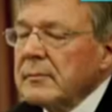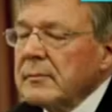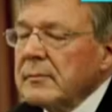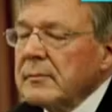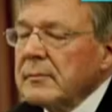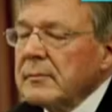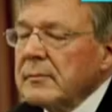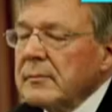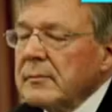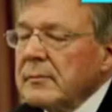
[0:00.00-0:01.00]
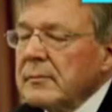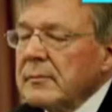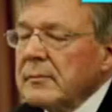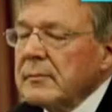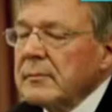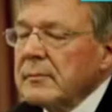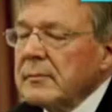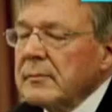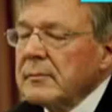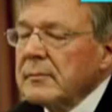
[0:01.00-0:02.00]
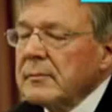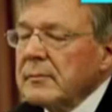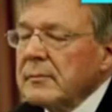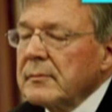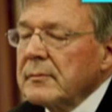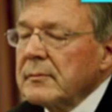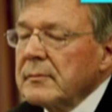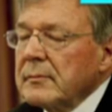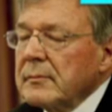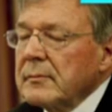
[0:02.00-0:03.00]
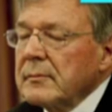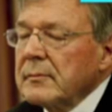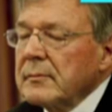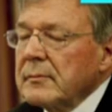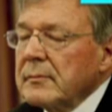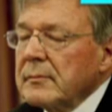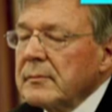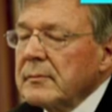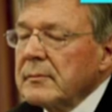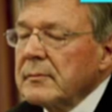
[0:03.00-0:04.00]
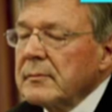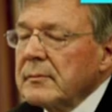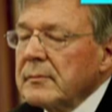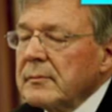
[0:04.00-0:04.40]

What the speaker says: The person shown says nothing.